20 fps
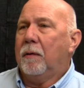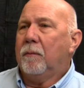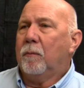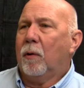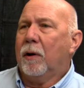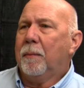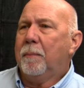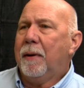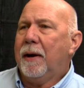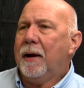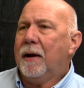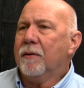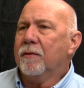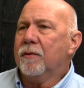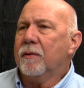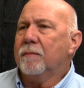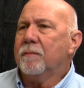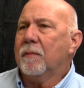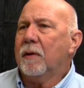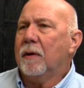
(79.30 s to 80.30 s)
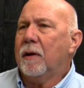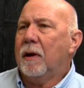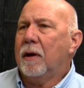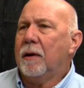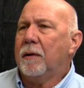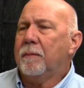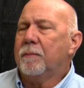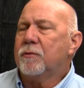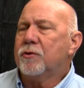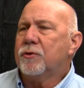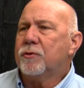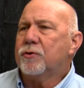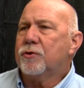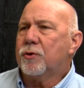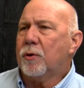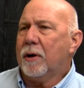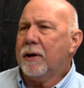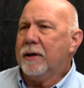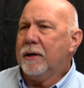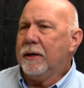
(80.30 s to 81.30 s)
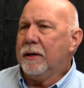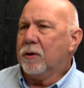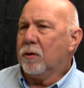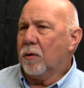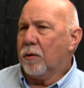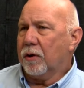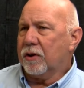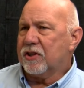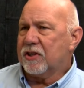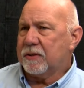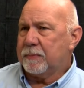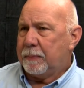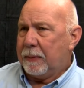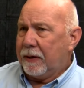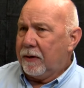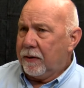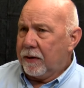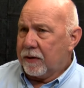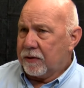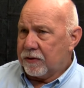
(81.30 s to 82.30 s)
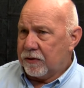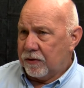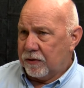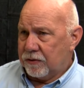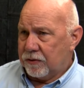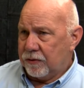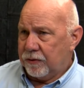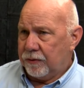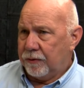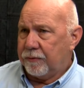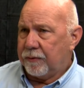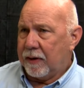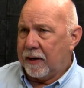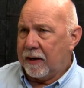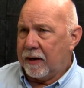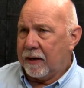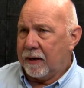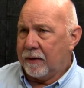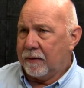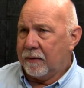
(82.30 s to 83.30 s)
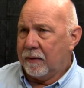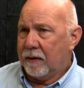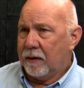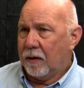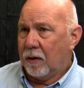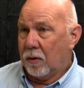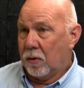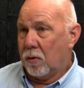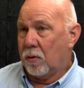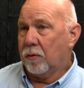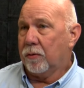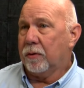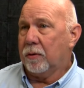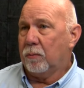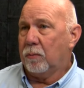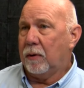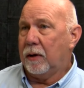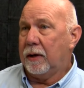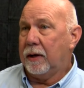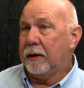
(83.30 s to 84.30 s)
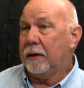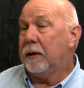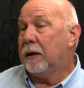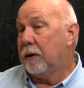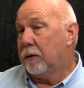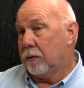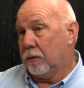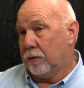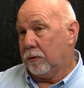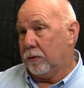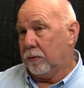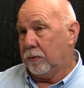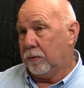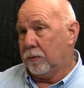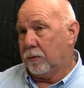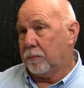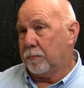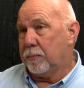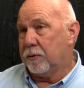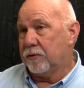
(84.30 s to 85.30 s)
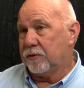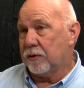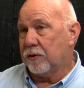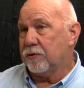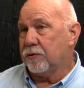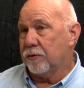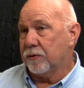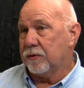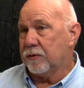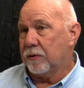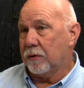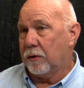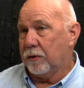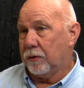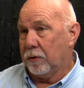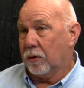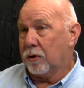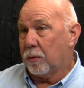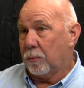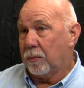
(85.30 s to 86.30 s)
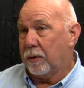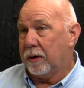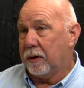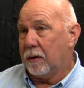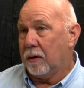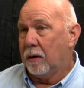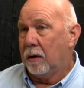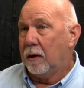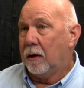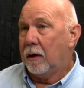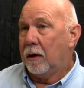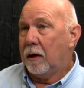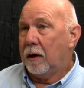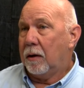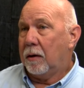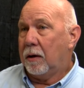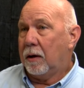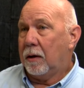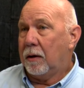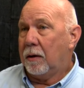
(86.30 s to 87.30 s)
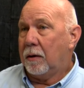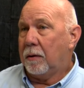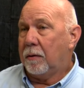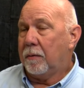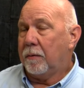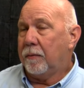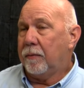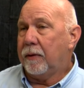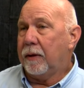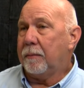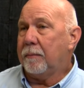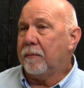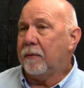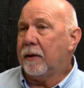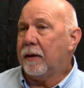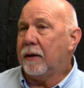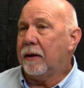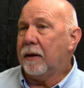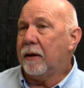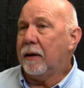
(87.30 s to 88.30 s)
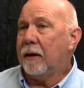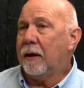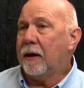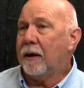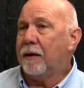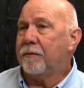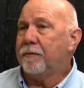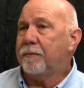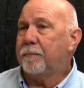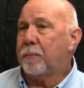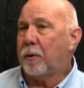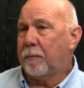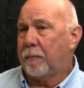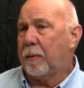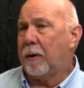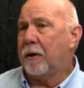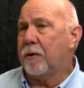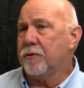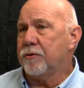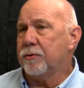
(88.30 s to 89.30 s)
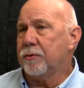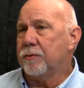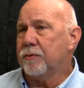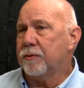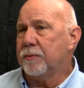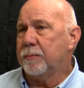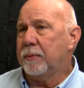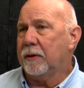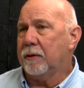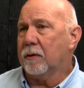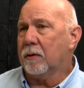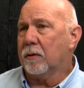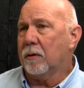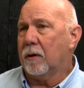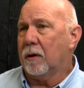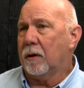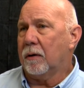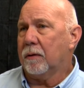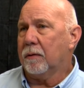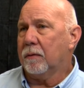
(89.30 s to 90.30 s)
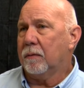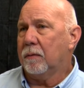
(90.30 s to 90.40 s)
What about training or experiences you've had along the way, either your positions, your career, that have prepared you to be the clerk?